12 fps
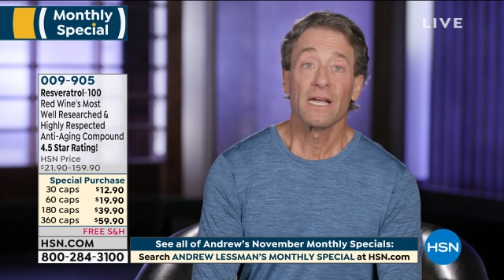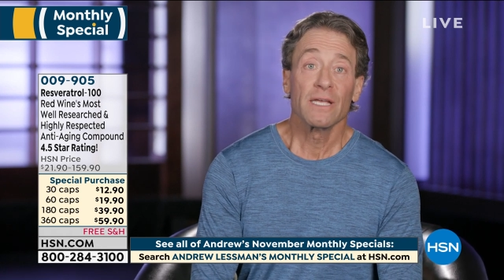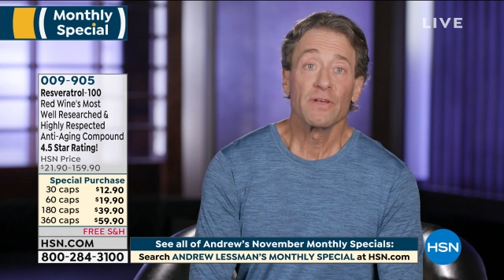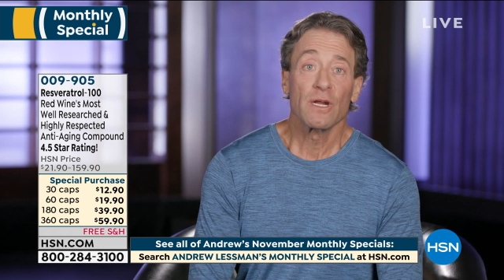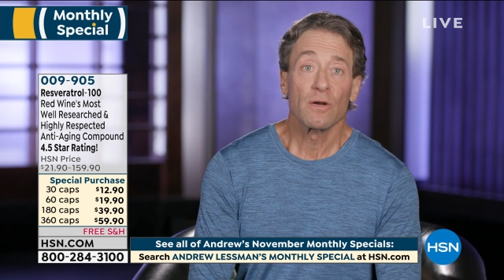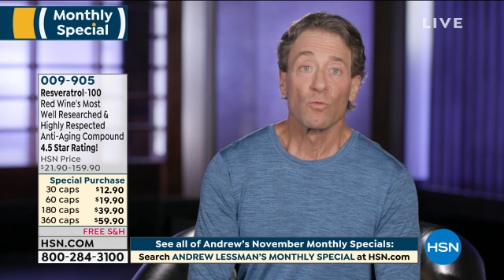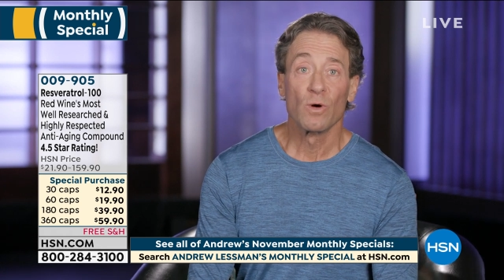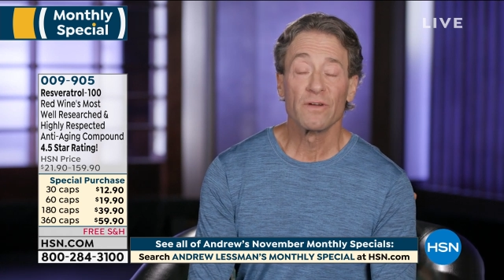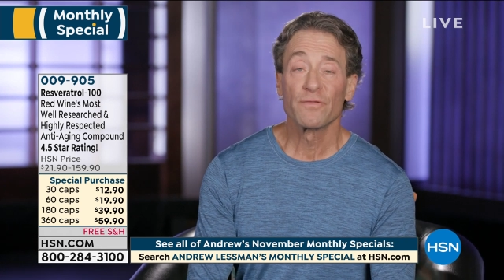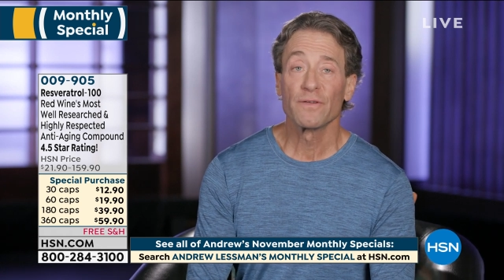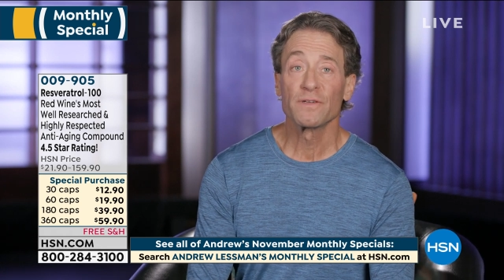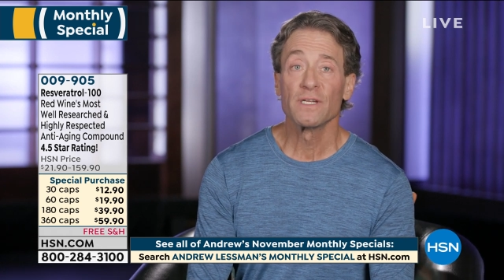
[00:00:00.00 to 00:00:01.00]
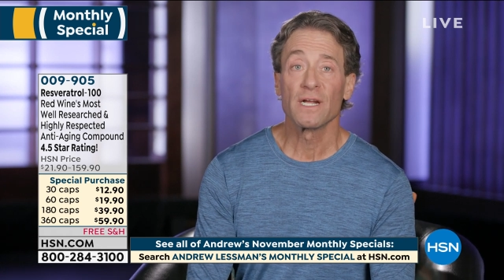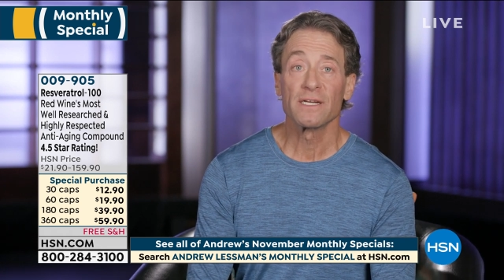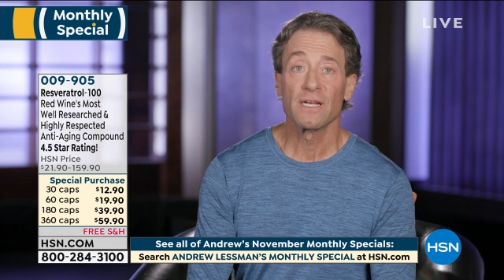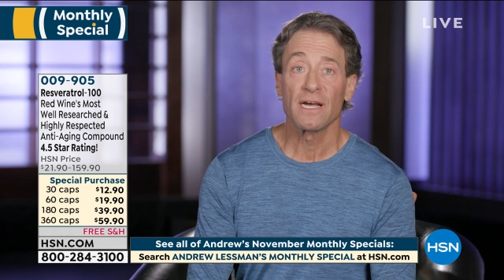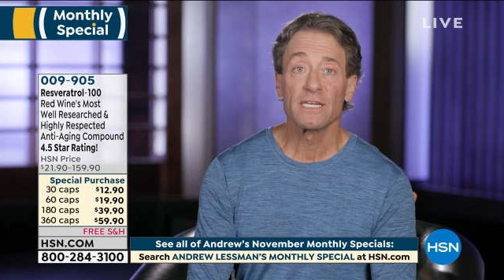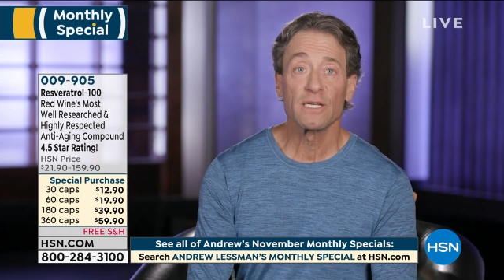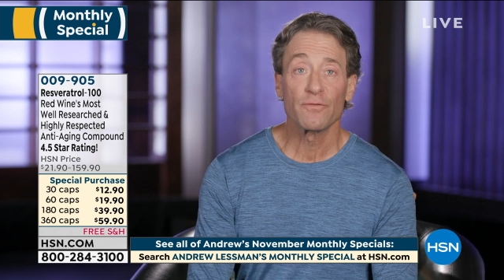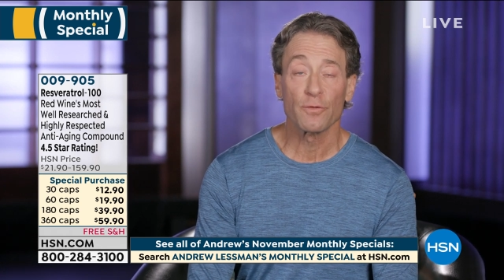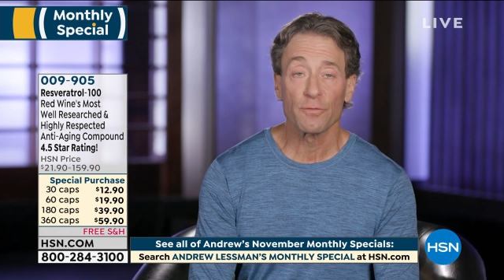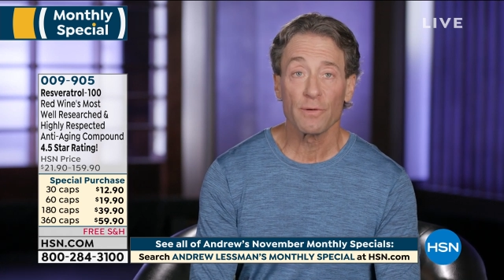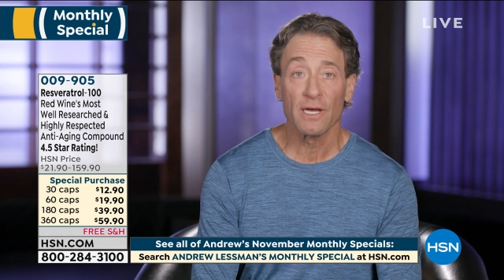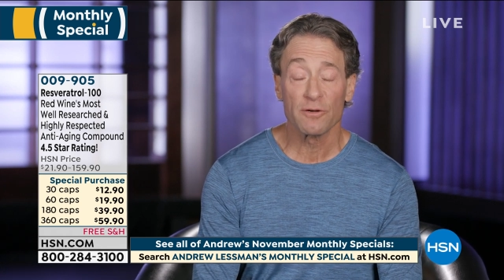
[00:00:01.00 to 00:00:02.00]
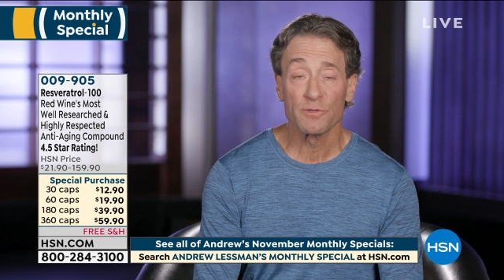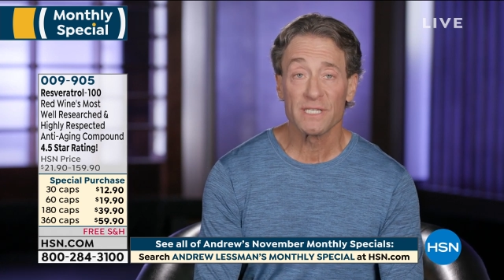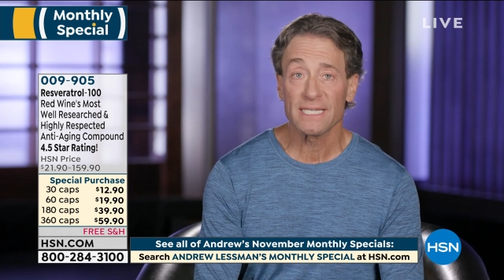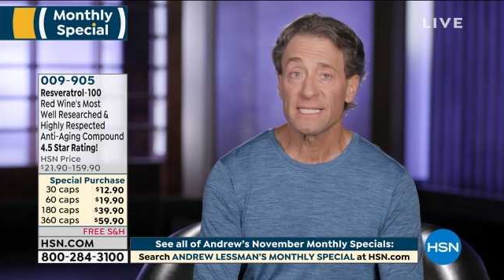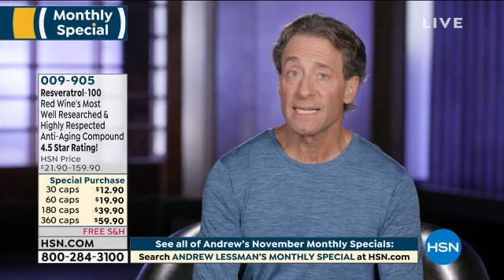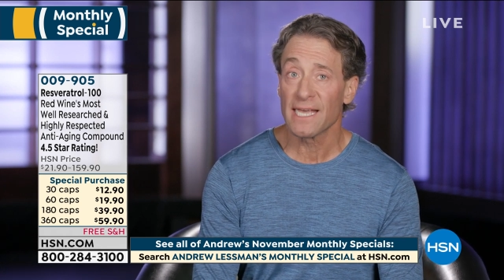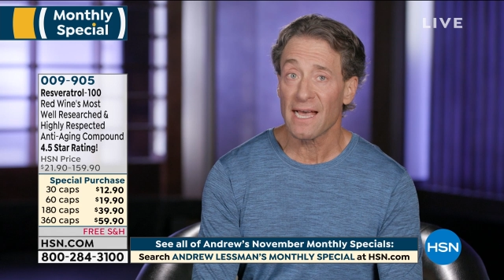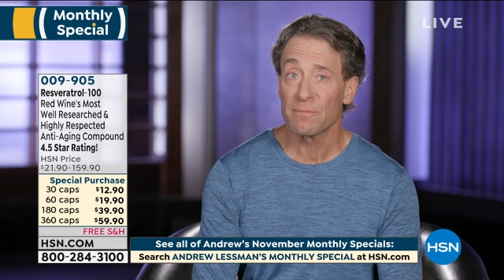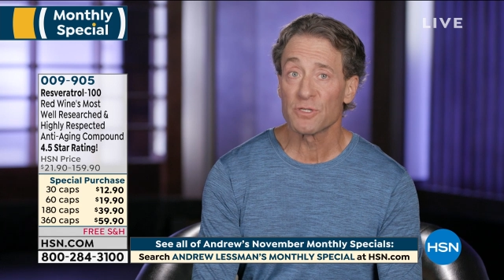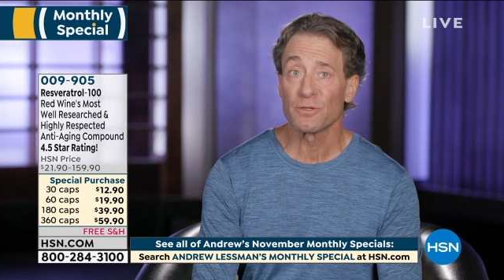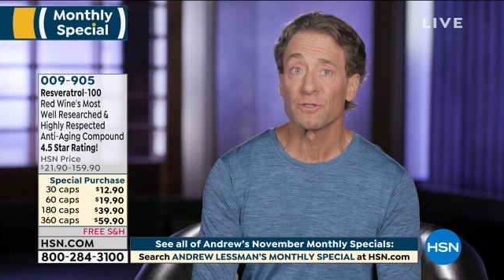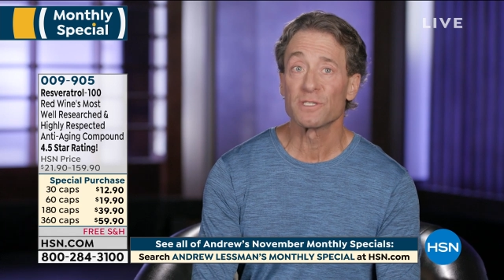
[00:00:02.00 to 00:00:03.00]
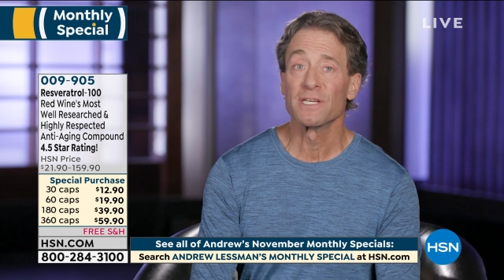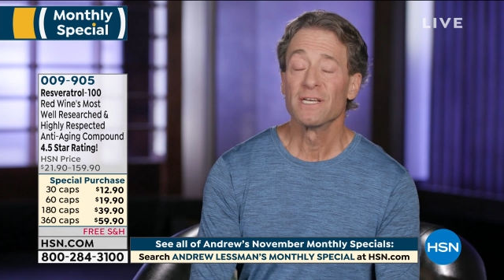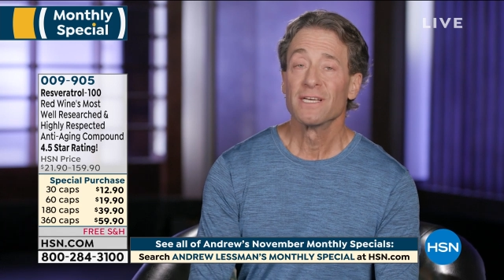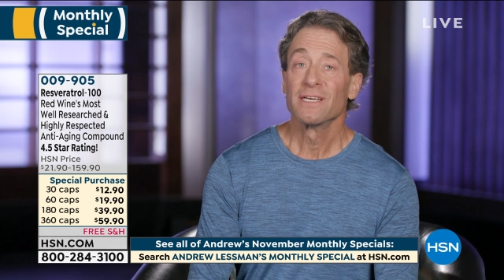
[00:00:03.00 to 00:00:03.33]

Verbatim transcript: Even at $159.90 for 360 capsules,